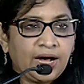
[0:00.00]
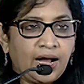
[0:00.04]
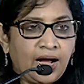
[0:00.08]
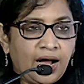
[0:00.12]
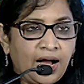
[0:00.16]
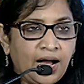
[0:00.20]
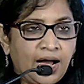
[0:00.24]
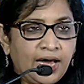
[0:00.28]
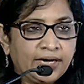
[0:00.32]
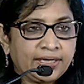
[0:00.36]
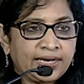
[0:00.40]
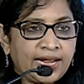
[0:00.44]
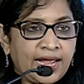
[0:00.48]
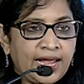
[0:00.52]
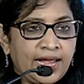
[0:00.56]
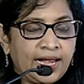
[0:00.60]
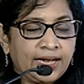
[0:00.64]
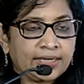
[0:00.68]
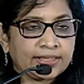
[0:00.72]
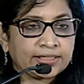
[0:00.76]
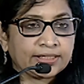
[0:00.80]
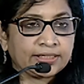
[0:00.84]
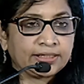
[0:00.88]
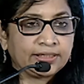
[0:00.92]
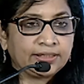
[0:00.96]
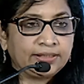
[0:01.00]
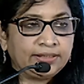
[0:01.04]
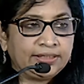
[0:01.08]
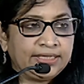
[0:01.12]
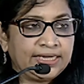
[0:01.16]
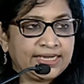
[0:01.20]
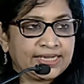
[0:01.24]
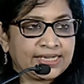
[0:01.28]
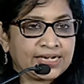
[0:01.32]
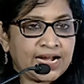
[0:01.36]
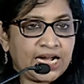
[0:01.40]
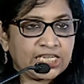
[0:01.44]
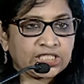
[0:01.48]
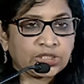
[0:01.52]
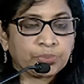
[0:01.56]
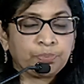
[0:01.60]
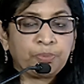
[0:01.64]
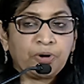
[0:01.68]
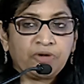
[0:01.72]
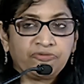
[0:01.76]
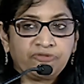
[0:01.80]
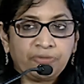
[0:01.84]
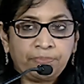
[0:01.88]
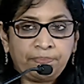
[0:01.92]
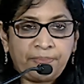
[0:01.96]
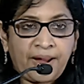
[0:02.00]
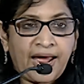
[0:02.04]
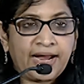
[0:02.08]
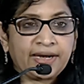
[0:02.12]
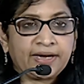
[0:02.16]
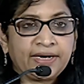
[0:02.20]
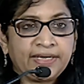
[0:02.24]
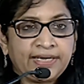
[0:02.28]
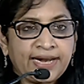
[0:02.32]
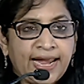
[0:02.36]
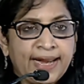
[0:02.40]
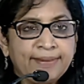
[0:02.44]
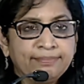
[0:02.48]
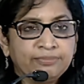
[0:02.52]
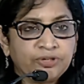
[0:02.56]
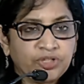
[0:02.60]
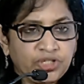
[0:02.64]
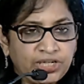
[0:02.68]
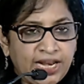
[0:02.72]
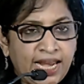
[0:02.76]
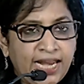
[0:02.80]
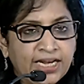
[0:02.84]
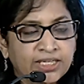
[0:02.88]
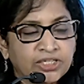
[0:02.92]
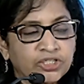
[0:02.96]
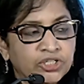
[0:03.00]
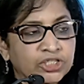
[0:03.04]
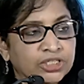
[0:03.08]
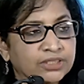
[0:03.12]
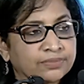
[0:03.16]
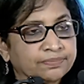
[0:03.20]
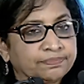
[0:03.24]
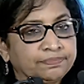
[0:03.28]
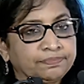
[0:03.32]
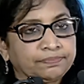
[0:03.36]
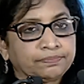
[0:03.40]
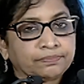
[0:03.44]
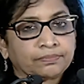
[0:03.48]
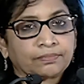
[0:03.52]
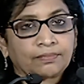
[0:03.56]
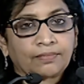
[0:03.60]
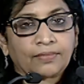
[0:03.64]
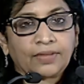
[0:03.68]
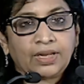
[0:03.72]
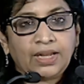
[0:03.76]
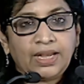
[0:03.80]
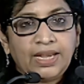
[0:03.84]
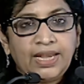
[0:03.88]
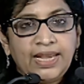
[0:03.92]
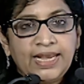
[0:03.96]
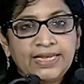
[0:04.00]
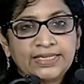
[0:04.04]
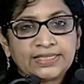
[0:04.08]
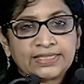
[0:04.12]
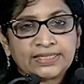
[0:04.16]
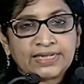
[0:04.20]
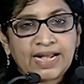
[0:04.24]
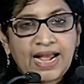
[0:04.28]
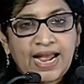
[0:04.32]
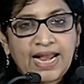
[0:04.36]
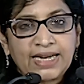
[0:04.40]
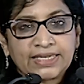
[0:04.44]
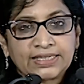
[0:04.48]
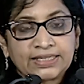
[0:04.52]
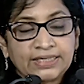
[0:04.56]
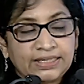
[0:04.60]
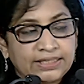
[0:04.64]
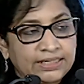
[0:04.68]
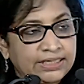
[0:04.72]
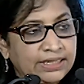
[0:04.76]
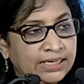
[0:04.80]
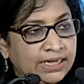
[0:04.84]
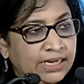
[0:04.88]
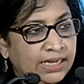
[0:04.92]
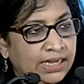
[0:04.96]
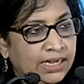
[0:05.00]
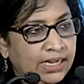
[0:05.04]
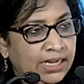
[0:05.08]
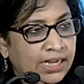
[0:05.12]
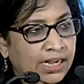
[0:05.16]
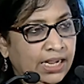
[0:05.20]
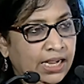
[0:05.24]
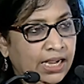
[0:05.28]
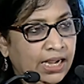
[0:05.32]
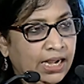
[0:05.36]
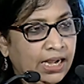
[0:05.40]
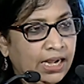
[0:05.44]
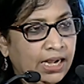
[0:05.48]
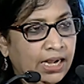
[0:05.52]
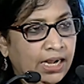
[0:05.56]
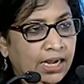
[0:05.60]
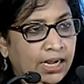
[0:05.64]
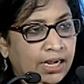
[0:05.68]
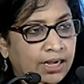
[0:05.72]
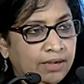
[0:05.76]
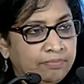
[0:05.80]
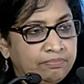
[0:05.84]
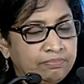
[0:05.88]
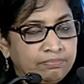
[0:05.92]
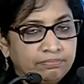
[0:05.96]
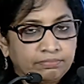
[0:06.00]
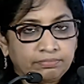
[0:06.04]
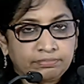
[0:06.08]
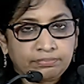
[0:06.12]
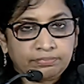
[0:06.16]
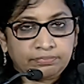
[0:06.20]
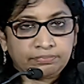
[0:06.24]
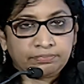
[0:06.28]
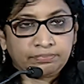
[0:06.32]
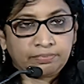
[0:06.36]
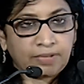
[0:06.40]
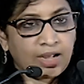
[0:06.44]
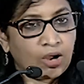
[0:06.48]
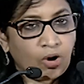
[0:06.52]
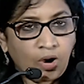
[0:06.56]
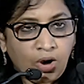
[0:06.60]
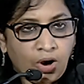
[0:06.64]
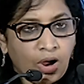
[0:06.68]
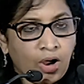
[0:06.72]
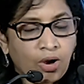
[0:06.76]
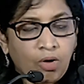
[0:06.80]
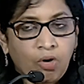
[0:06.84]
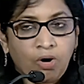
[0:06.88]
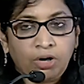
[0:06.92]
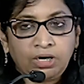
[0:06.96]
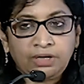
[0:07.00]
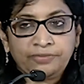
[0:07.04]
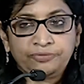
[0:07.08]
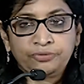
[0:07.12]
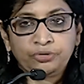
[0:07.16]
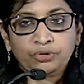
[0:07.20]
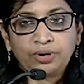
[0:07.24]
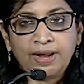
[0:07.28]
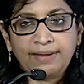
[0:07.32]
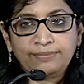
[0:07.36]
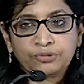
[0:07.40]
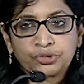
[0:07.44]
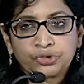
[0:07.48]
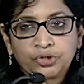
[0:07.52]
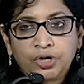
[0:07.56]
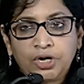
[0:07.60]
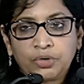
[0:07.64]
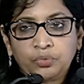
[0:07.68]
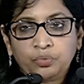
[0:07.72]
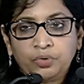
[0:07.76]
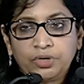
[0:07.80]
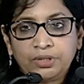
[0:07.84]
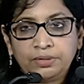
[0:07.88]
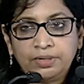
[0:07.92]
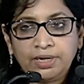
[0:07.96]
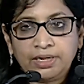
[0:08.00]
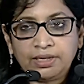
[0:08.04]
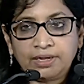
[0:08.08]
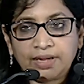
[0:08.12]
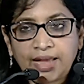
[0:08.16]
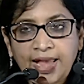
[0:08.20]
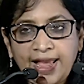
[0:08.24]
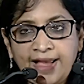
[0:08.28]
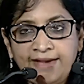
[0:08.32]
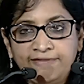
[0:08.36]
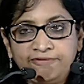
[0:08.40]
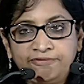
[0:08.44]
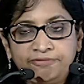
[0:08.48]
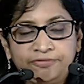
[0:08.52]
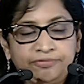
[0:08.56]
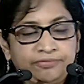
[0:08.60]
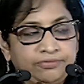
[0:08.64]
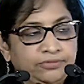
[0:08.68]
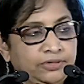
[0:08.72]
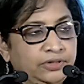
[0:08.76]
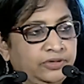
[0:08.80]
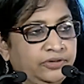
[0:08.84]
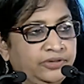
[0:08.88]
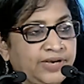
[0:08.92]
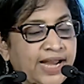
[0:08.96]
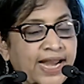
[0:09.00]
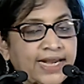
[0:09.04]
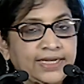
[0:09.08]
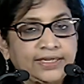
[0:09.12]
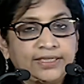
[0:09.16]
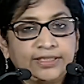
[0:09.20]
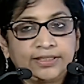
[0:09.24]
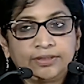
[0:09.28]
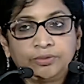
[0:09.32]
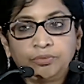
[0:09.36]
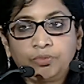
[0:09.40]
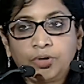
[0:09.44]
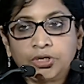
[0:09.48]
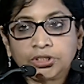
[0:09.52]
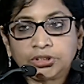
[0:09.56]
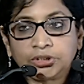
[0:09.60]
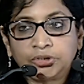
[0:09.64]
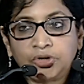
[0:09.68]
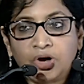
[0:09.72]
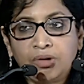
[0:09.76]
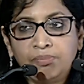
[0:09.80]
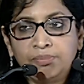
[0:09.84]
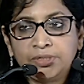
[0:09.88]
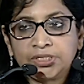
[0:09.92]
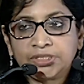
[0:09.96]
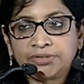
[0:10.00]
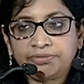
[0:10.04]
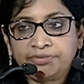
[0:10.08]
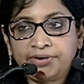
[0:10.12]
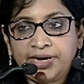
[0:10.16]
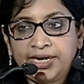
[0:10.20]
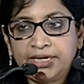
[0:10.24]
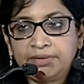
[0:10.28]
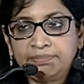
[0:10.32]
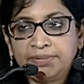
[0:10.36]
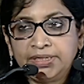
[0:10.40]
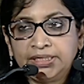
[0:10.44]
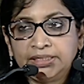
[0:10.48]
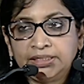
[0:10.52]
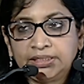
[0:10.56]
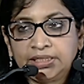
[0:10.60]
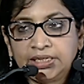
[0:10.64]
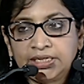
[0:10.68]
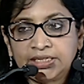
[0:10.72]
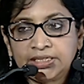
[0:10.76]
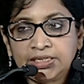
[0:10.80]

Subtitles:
are at the cusp of a paradigm change is that all of you, I'm sure, would have read what Thomas Friedman